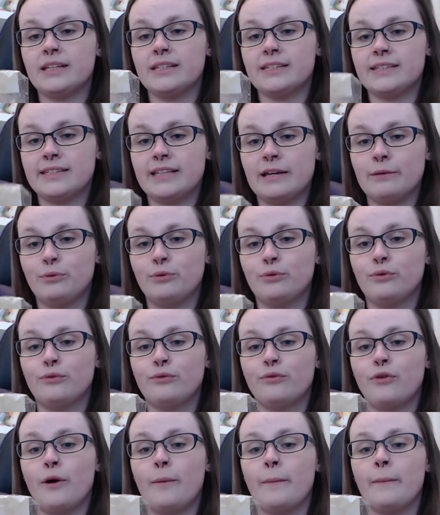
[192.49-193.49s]
sample
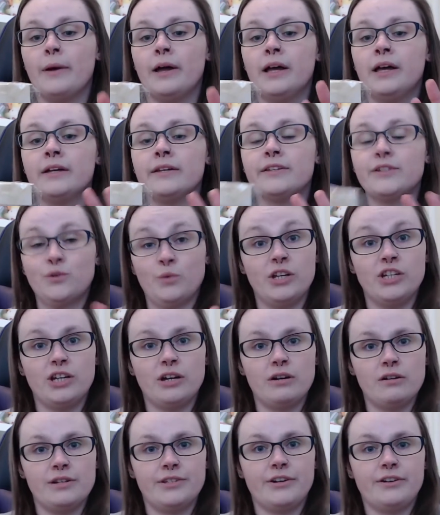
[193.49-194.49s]
from Sweet
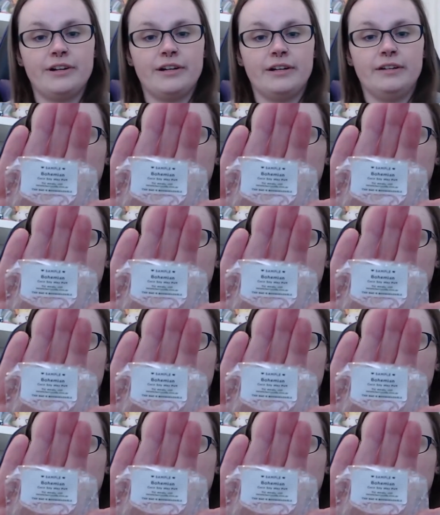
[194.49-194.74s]
Cherry Soda.